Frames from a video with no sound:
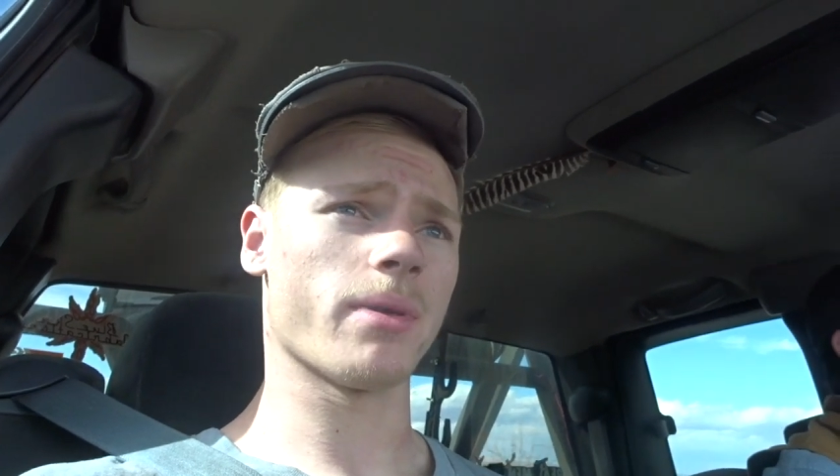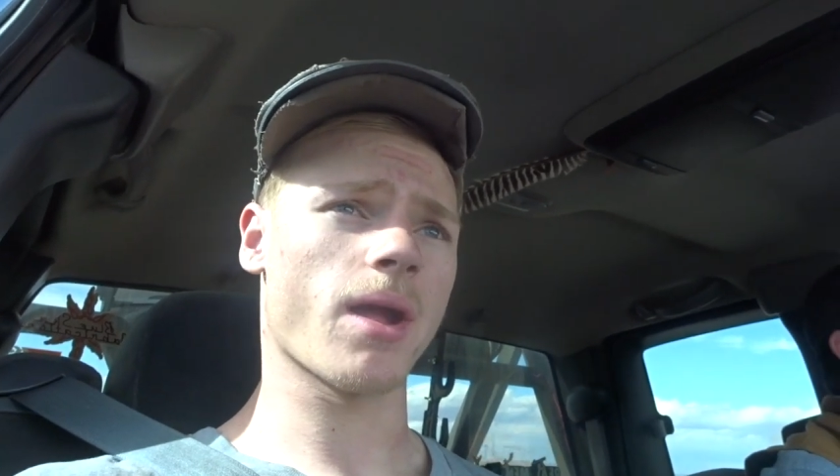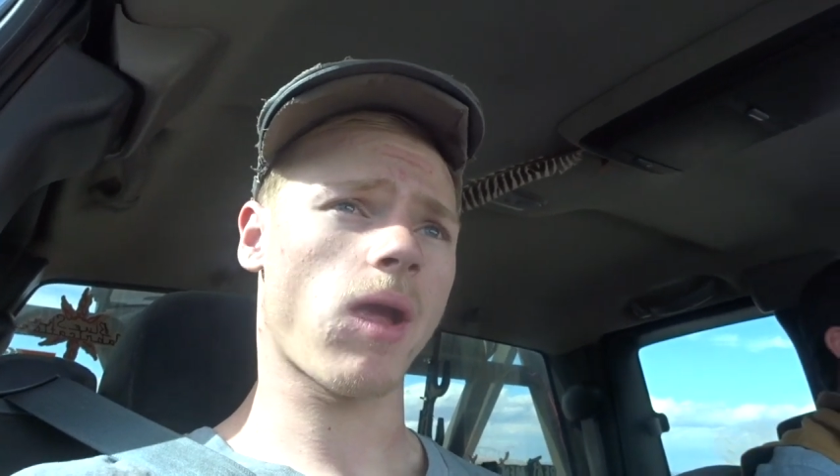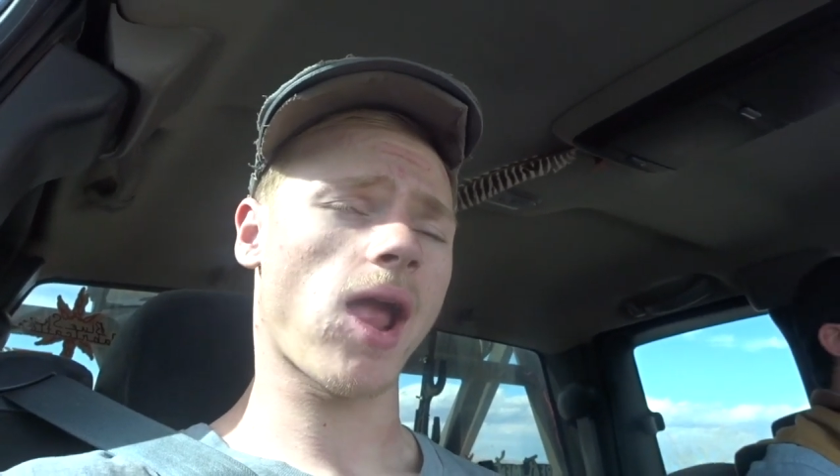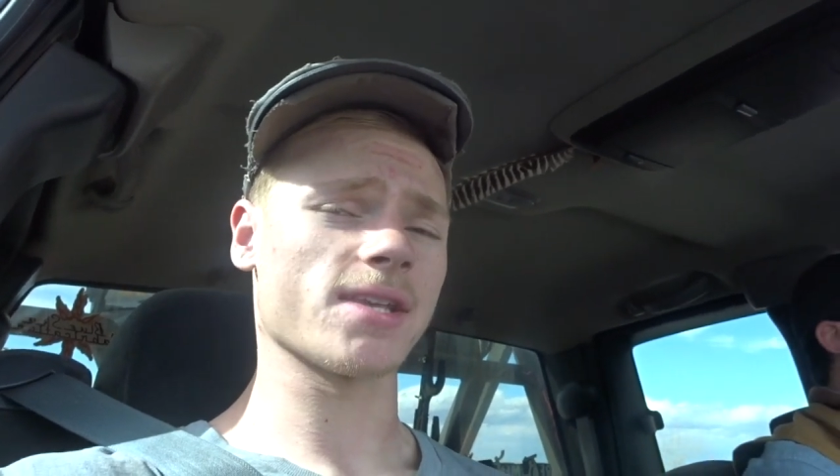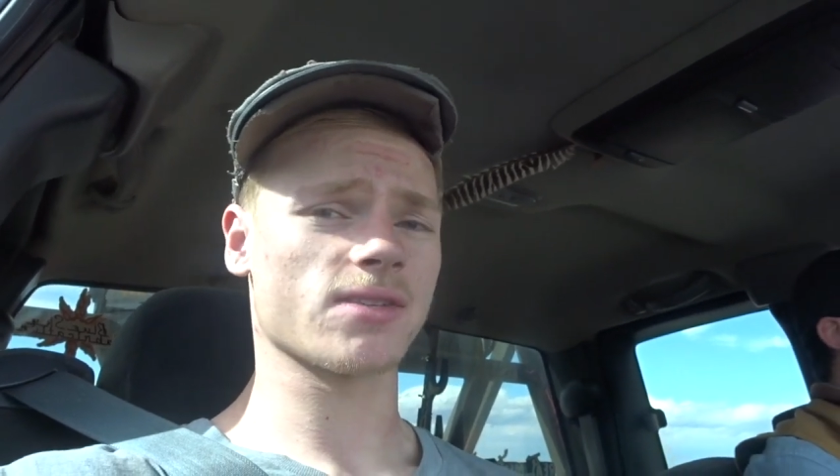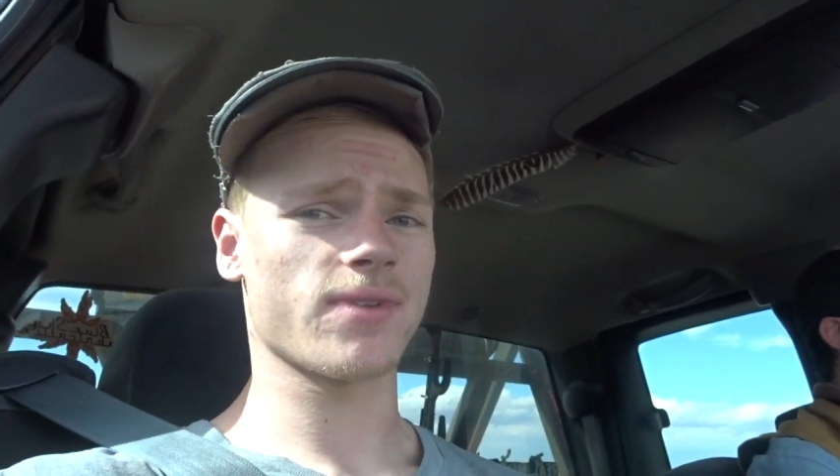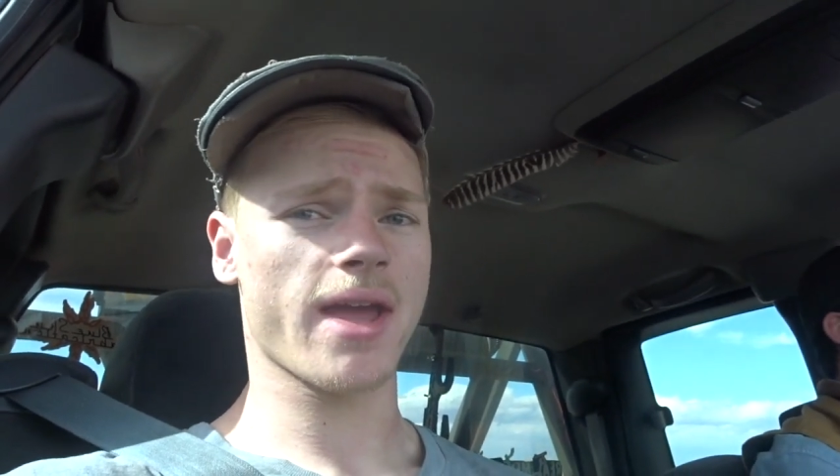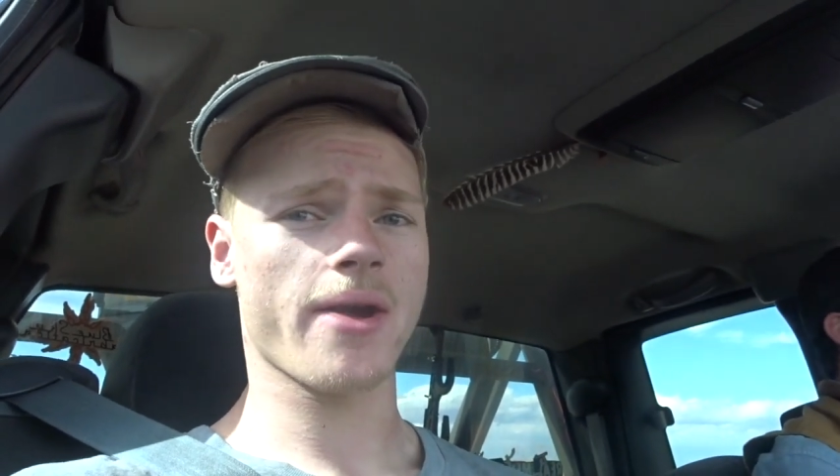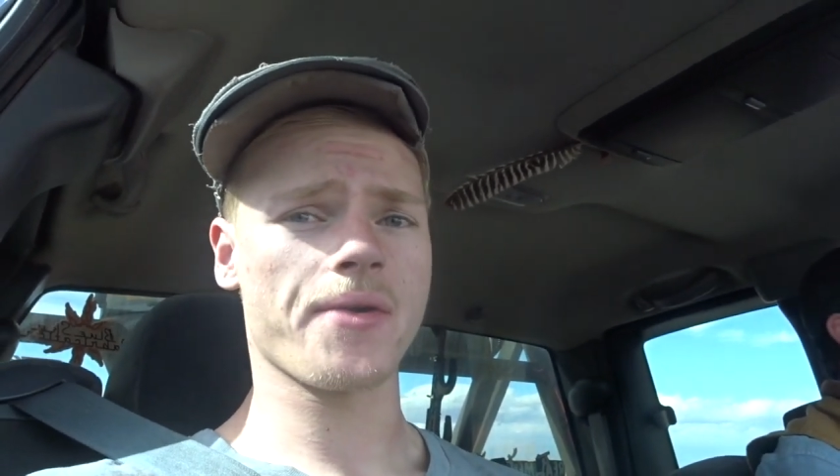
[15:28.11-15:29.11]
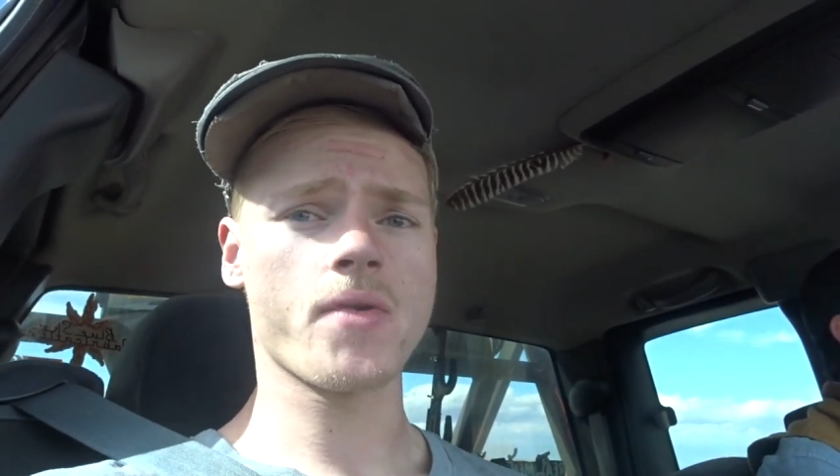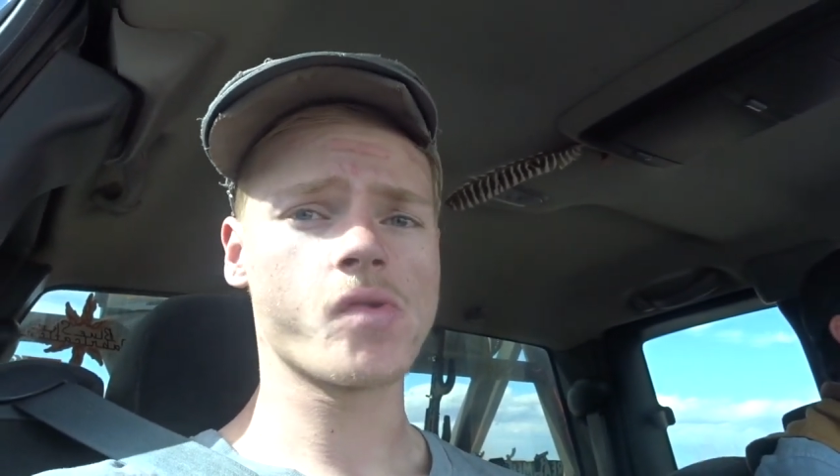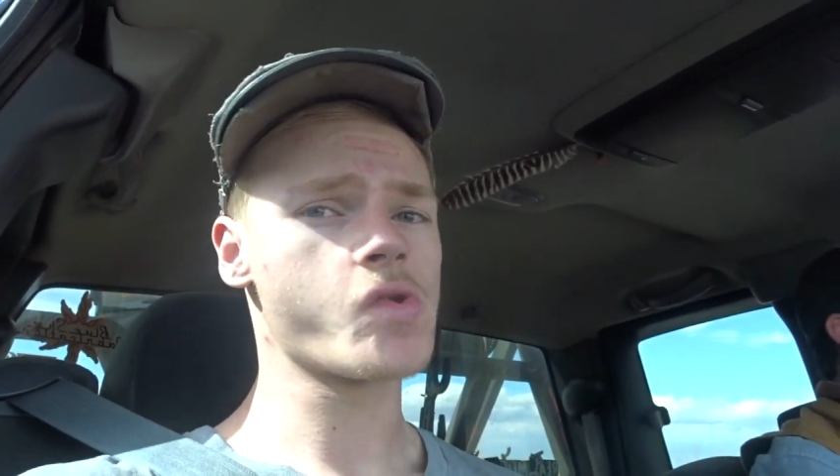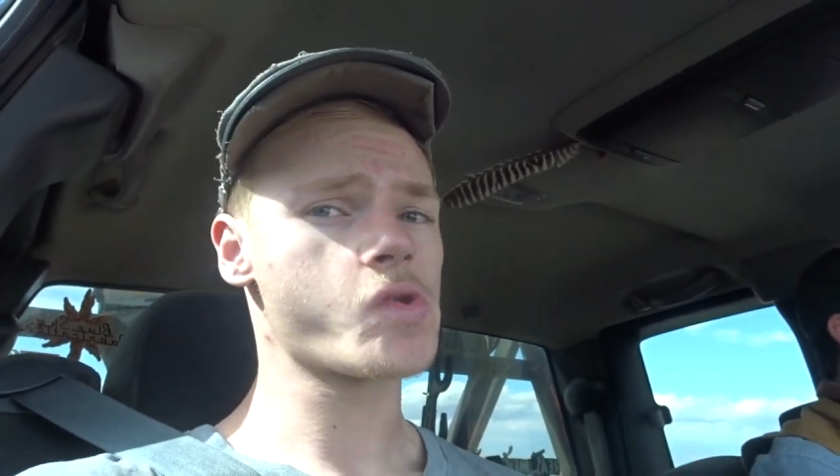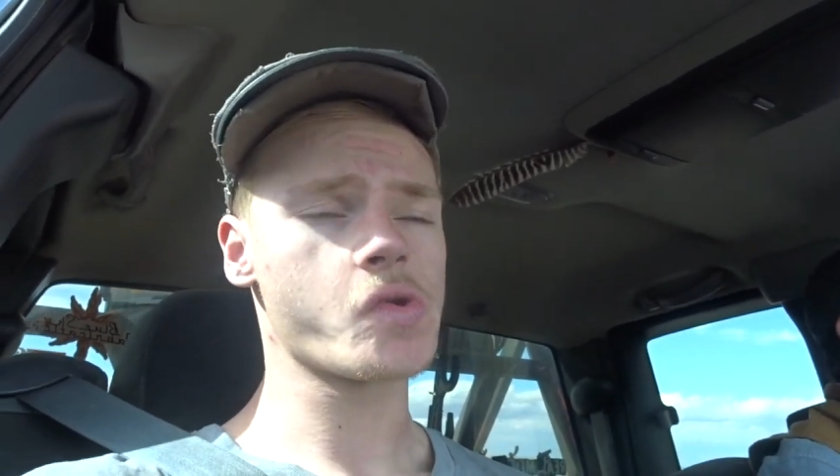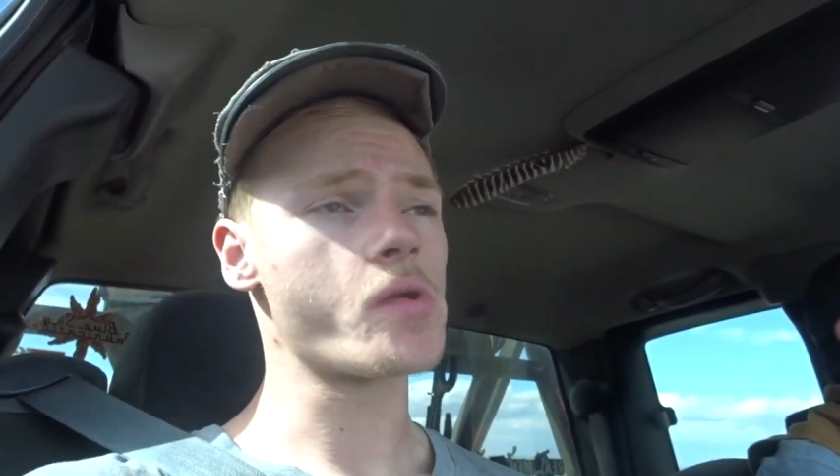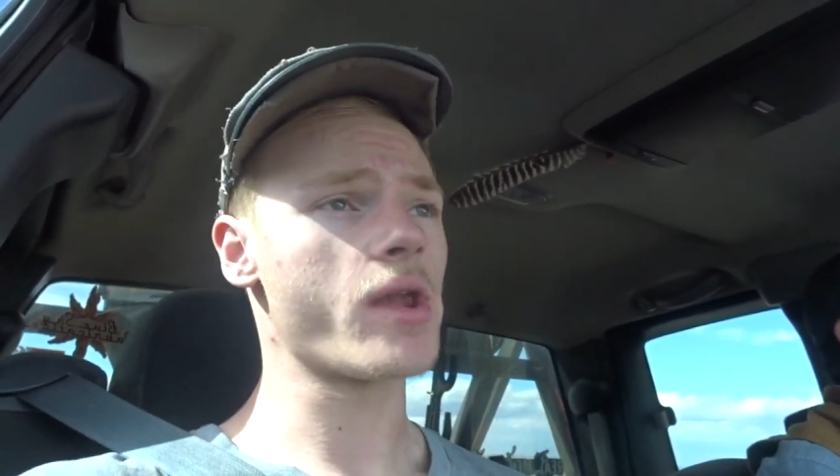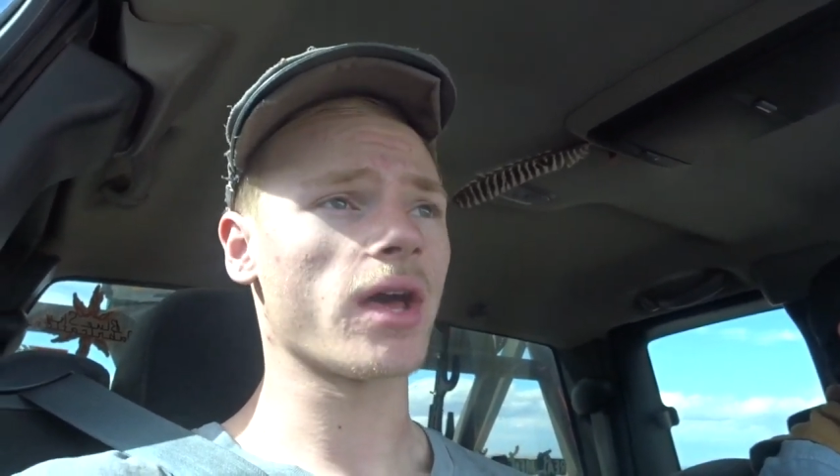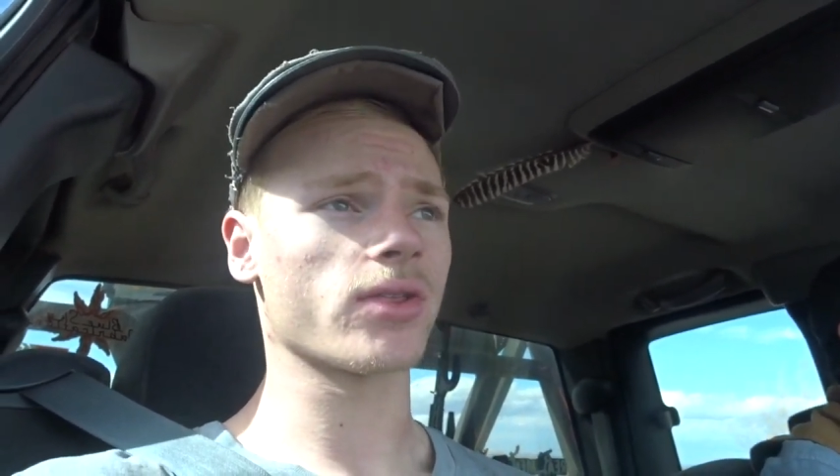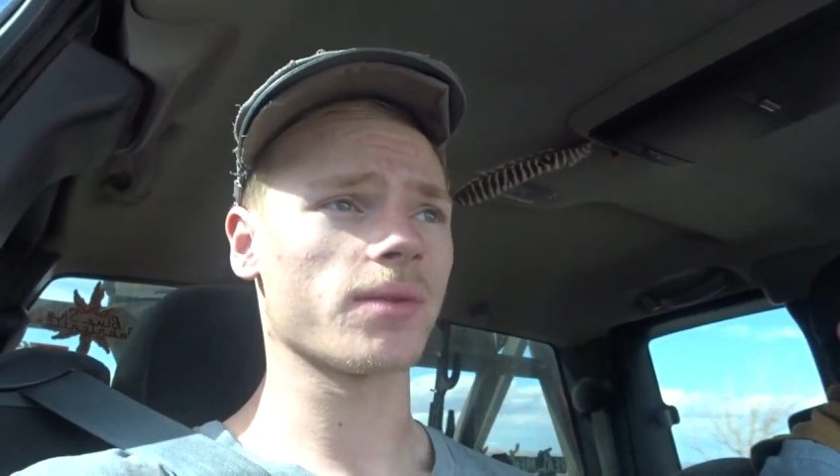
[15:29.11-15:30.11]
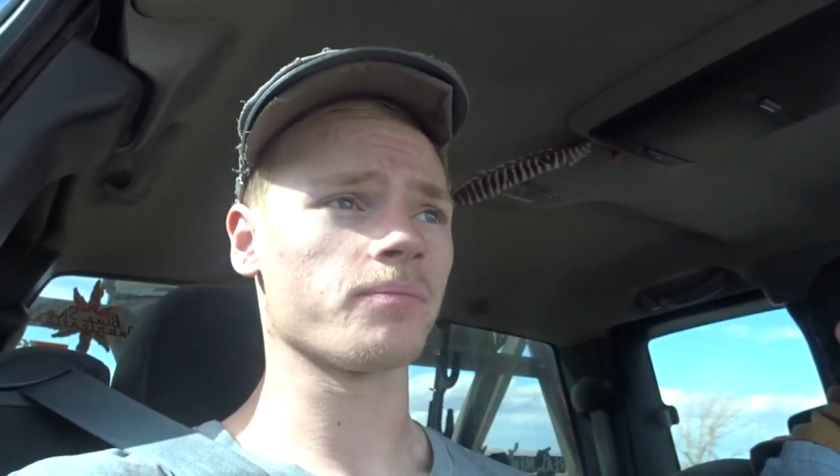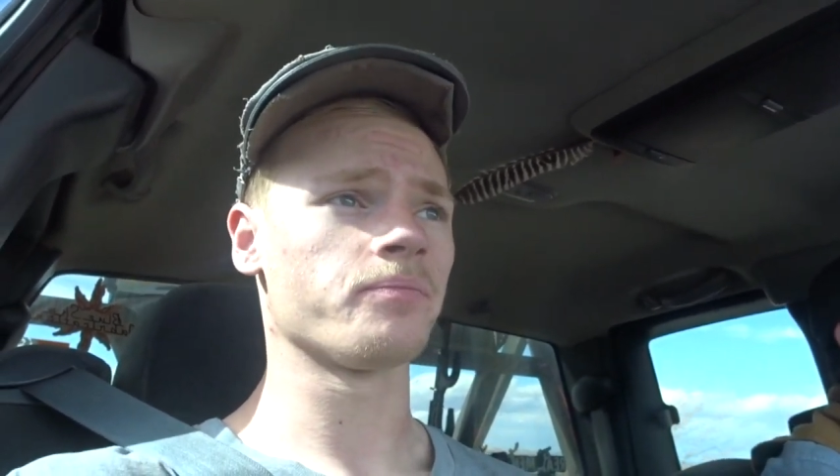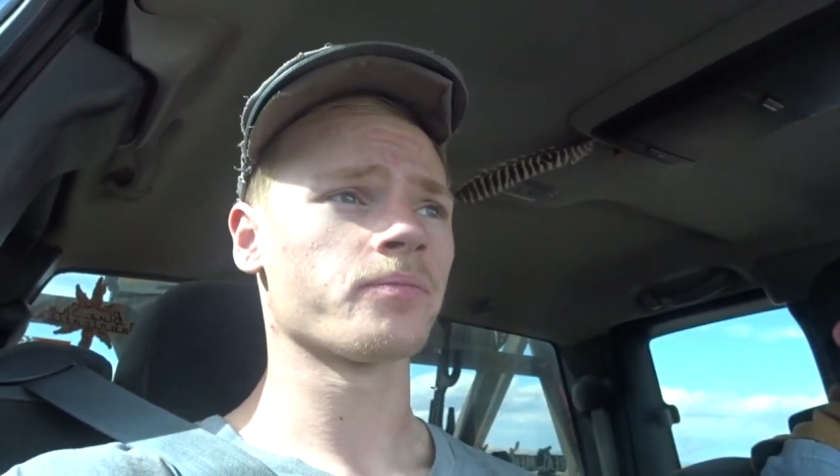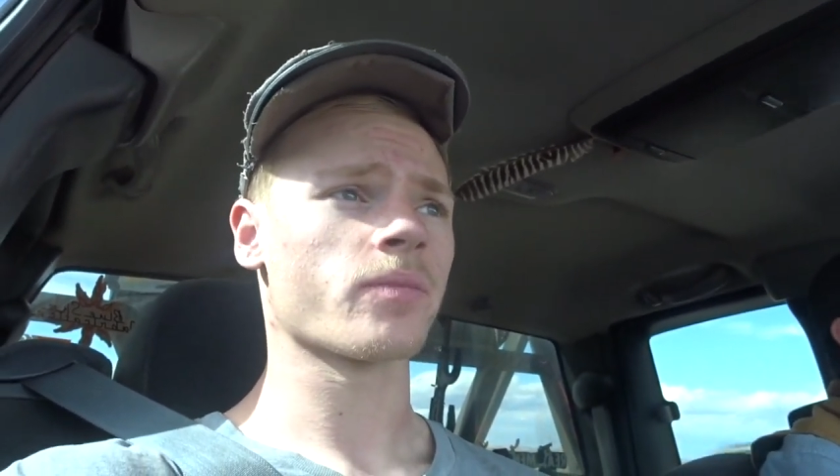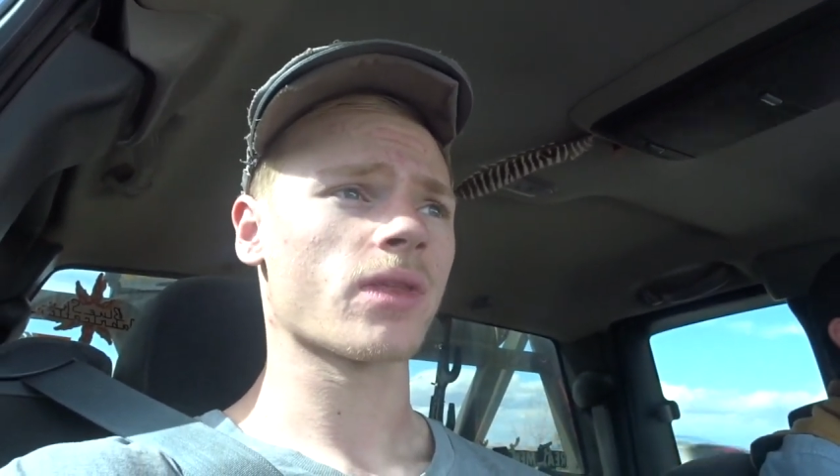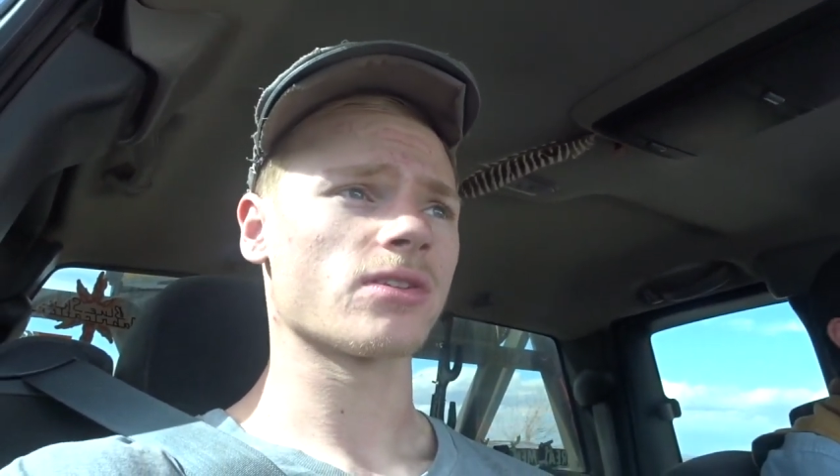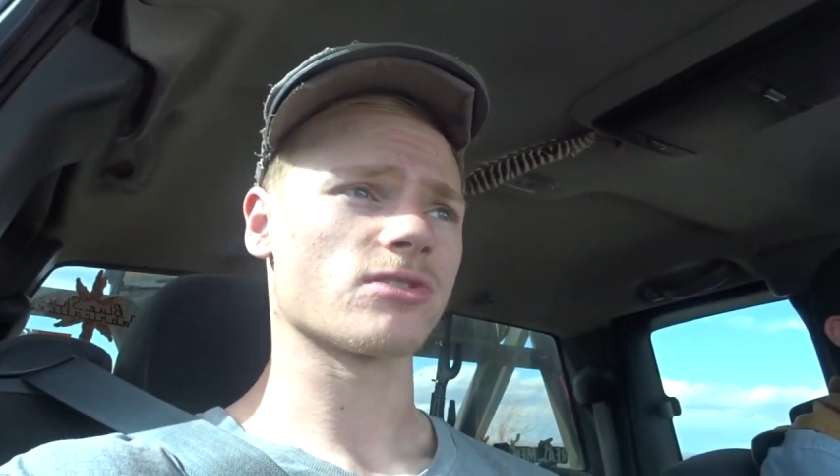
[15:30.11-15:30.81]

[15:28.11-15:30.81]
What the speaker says: But as of now, nothing.